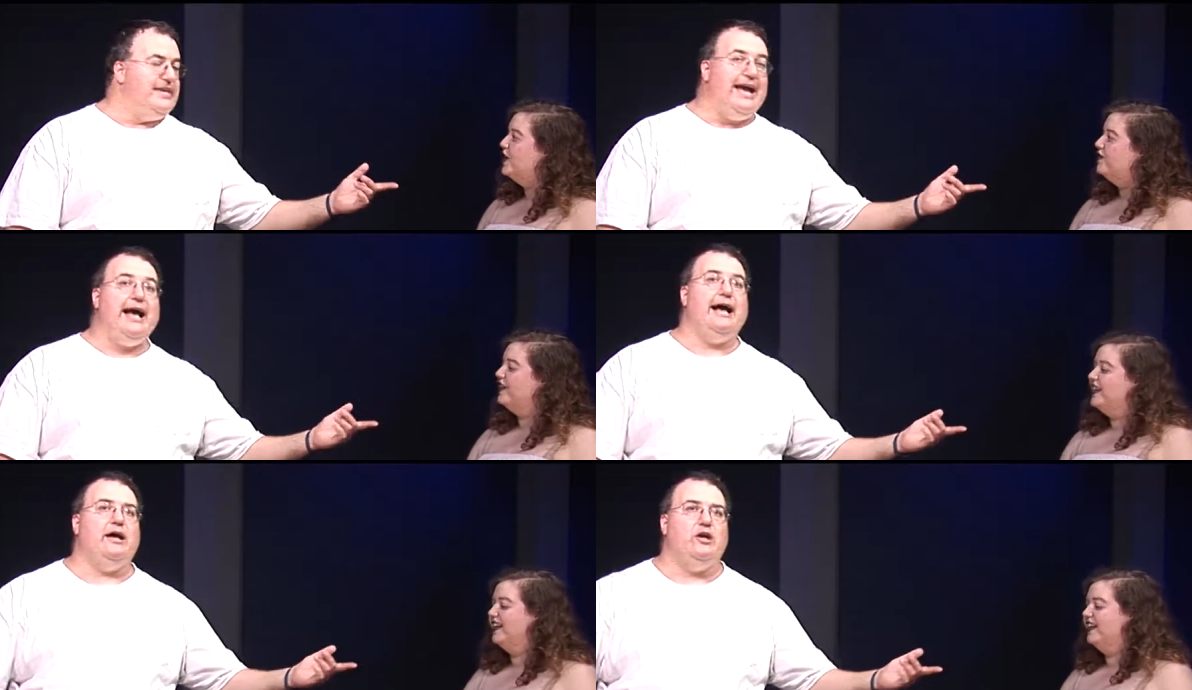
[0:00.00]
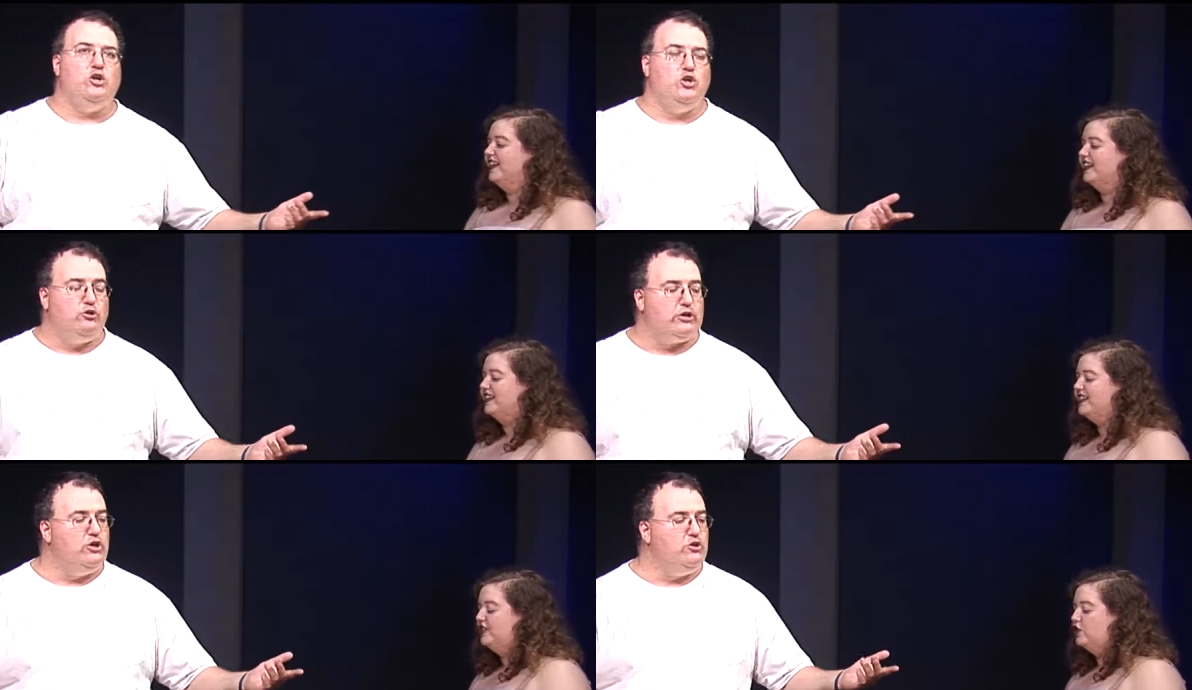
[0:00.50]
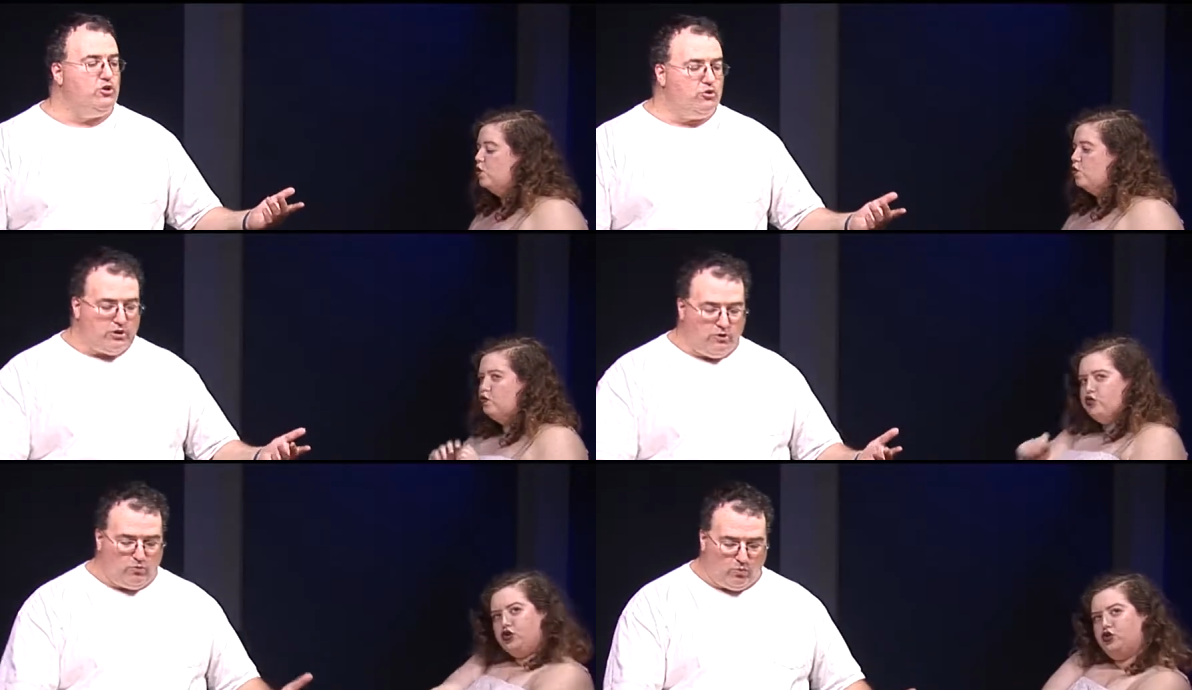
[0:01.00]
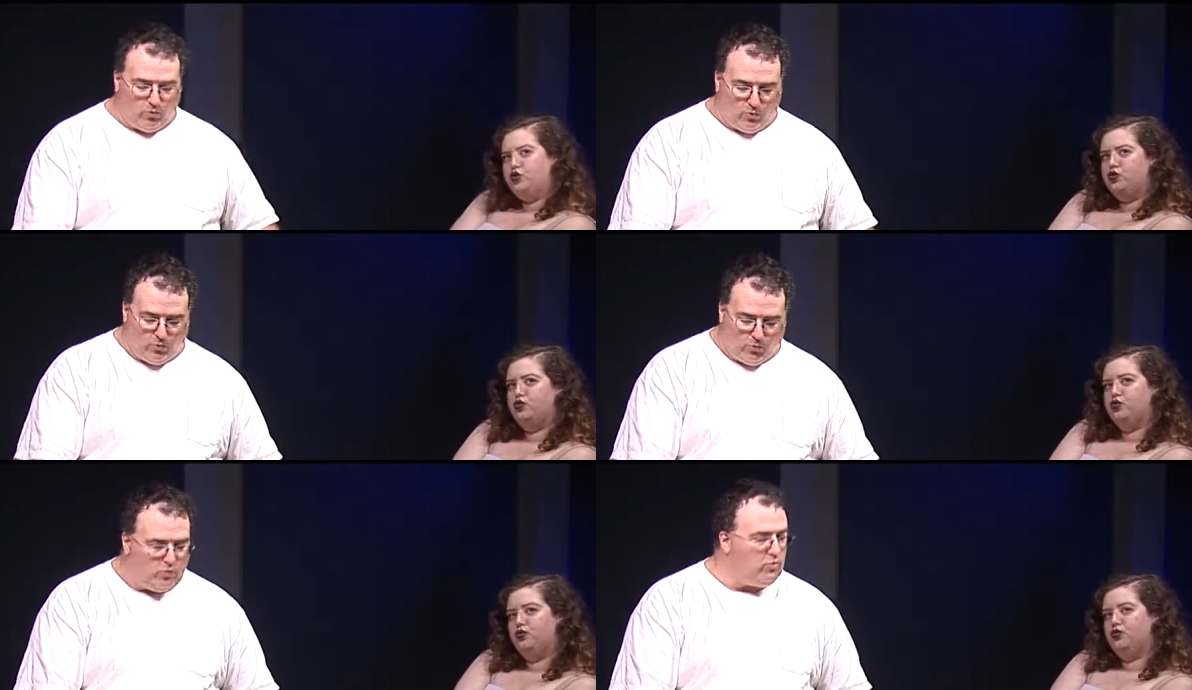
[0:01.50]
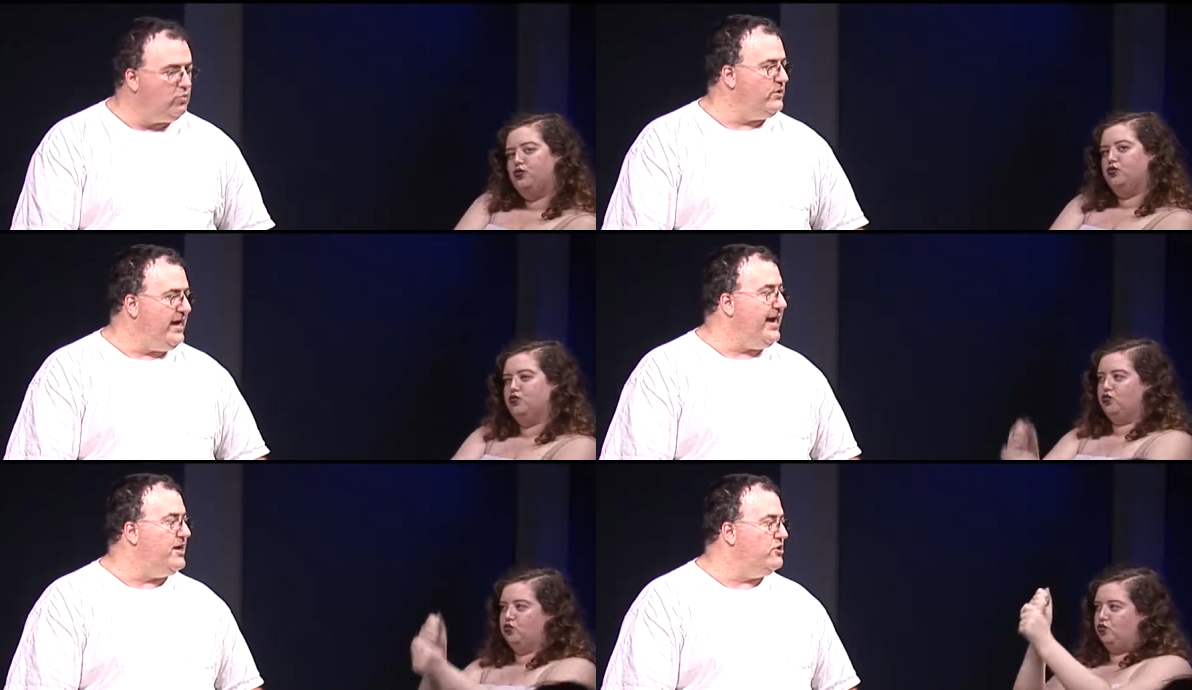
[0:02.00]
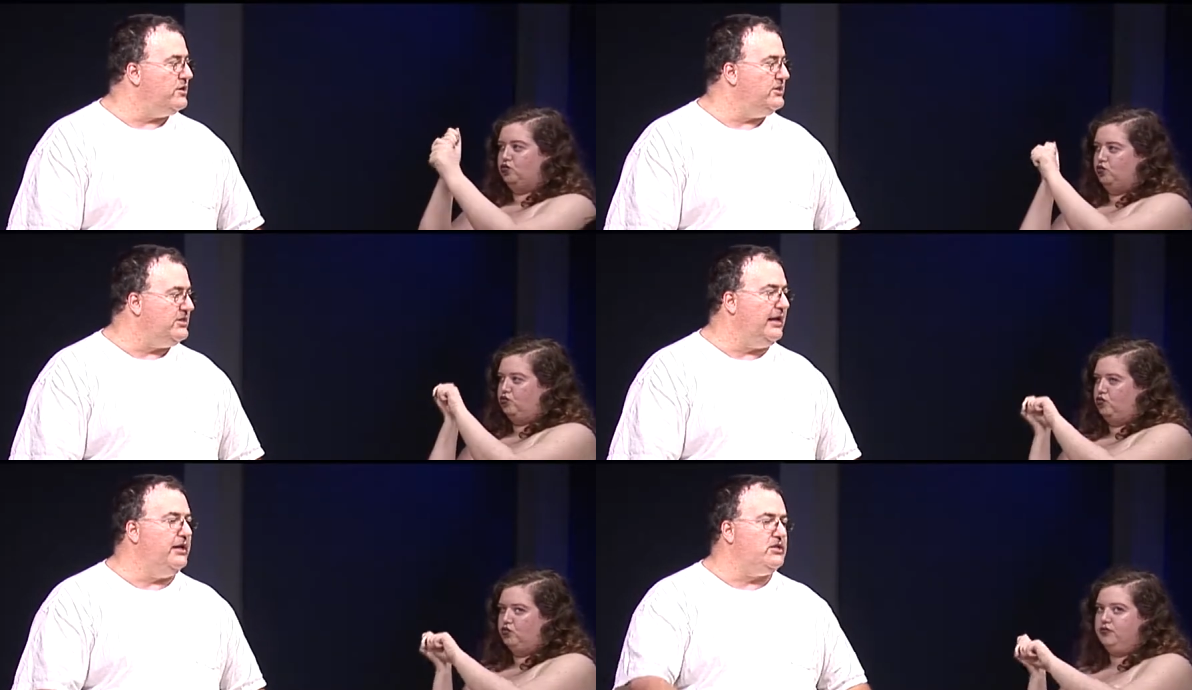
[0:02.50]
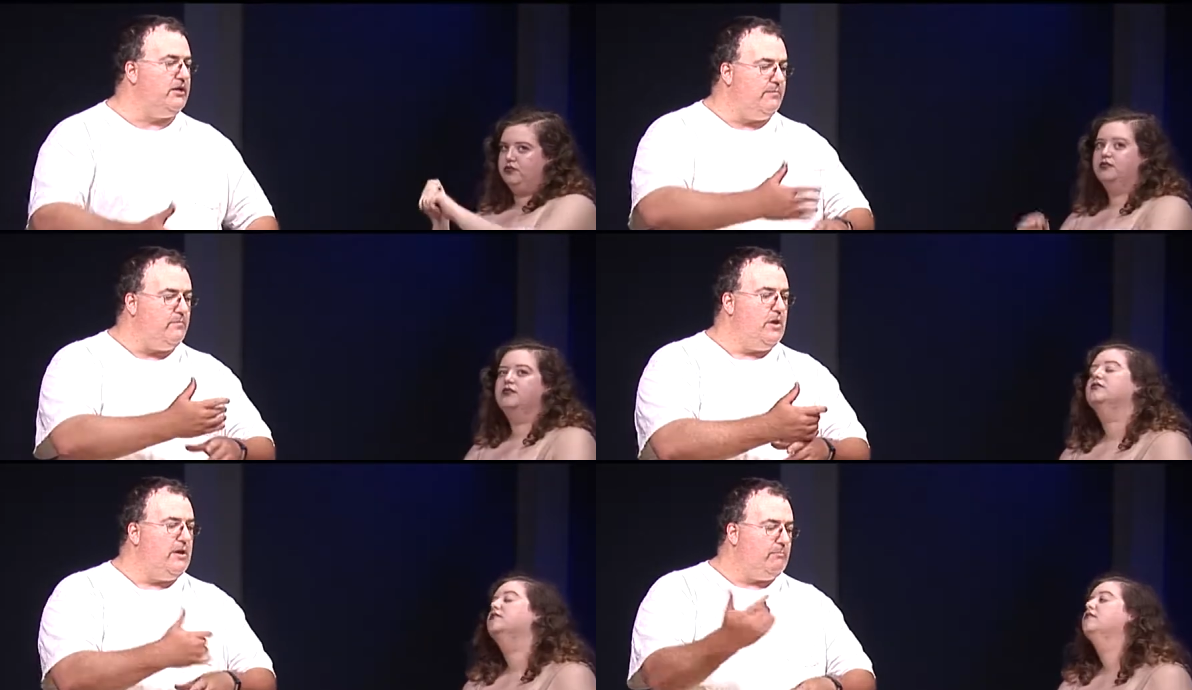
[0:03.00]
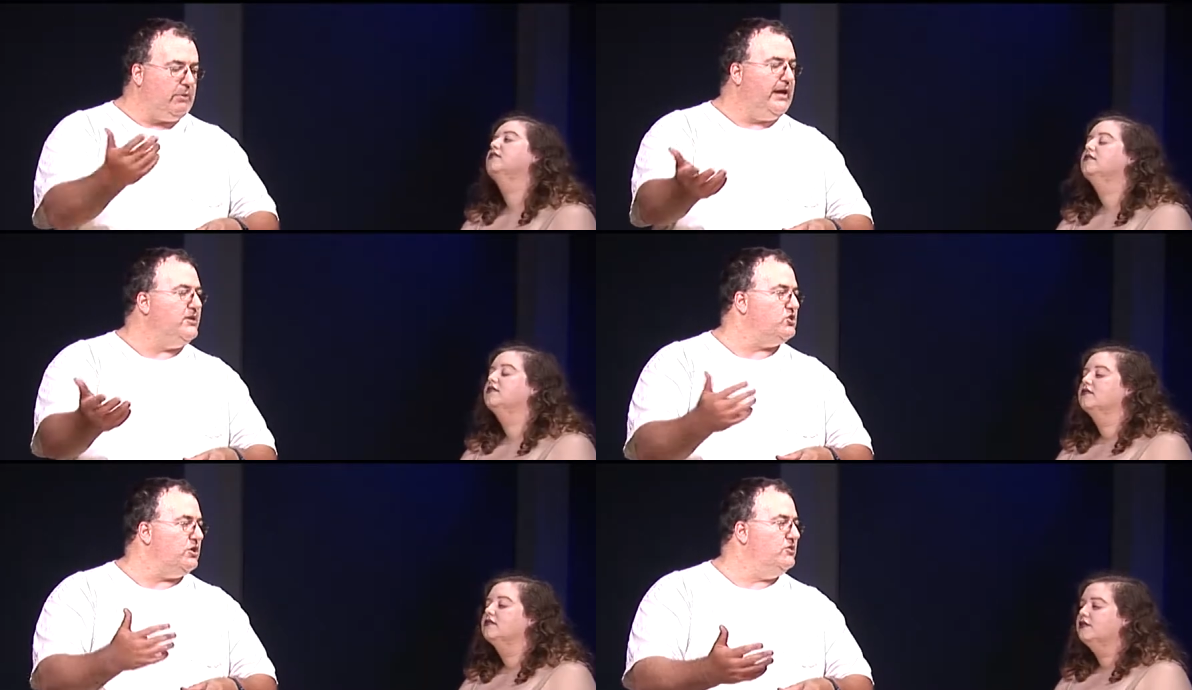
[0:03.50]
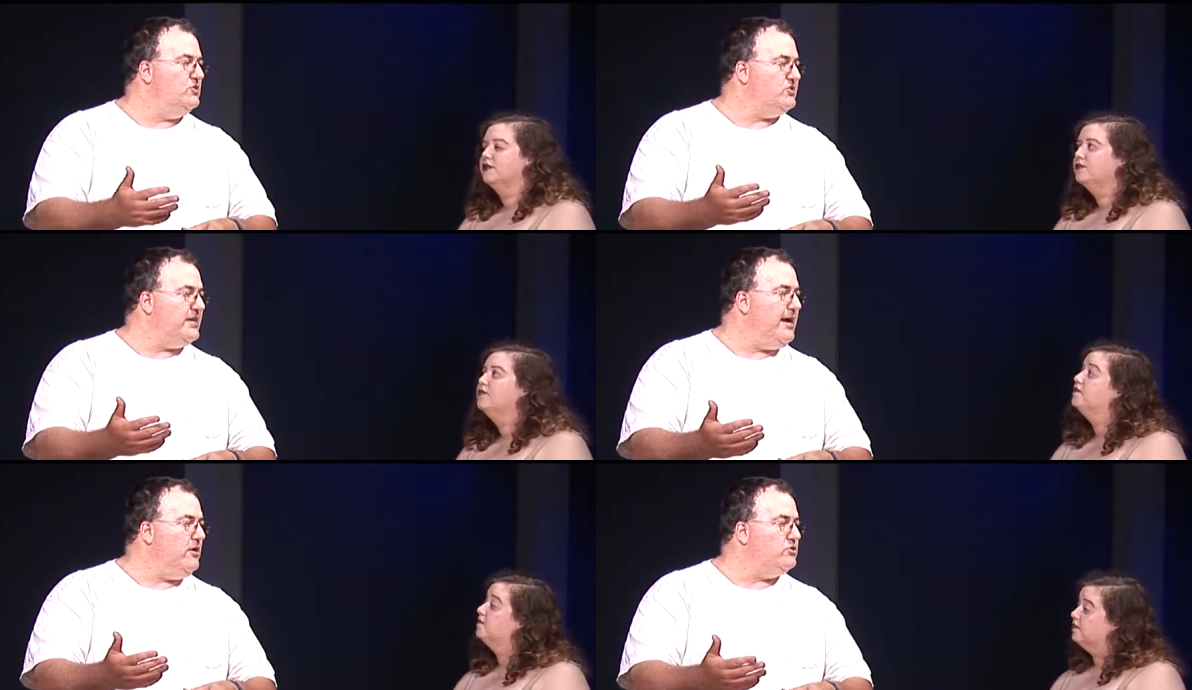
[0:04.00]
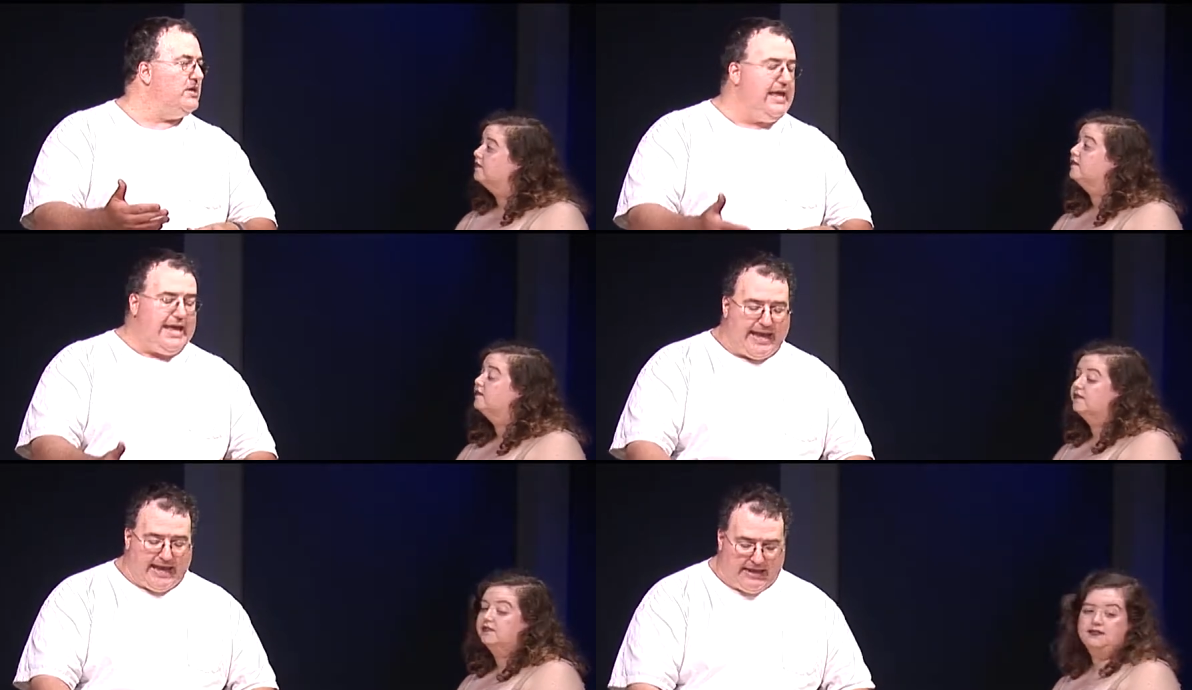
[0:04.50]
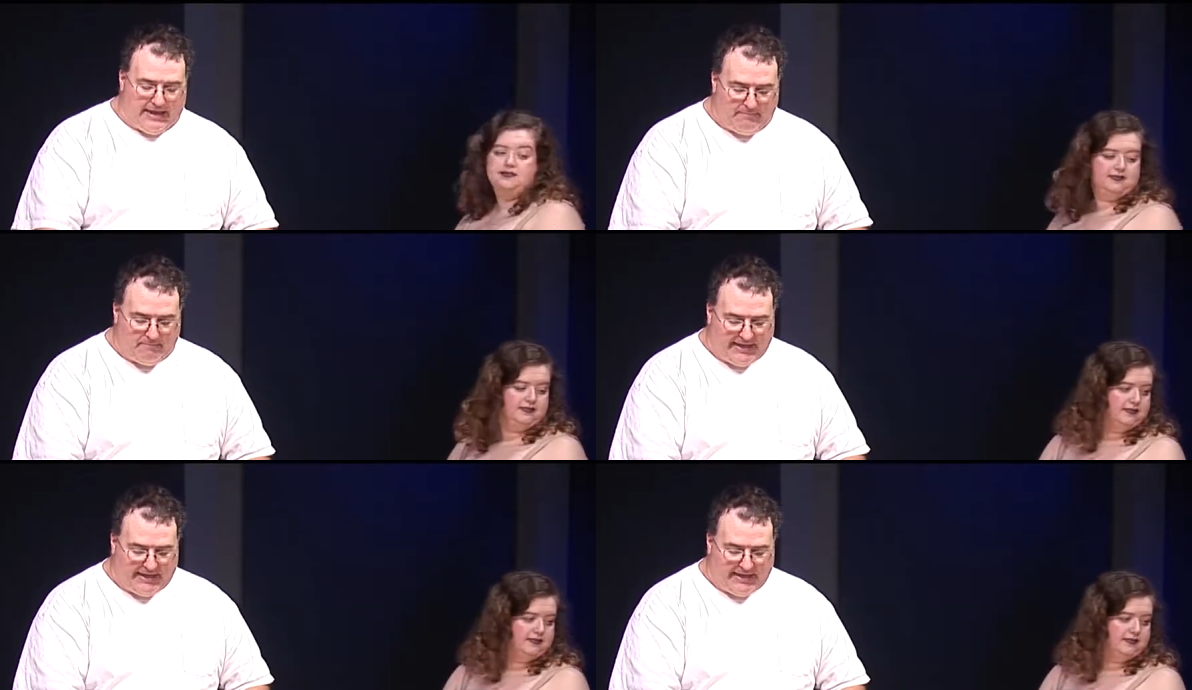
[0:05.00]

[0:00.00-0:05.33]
Speaker 1: yeah, yeah, you can, you can, yeah, you can tell it to play certain sounds. Oh, and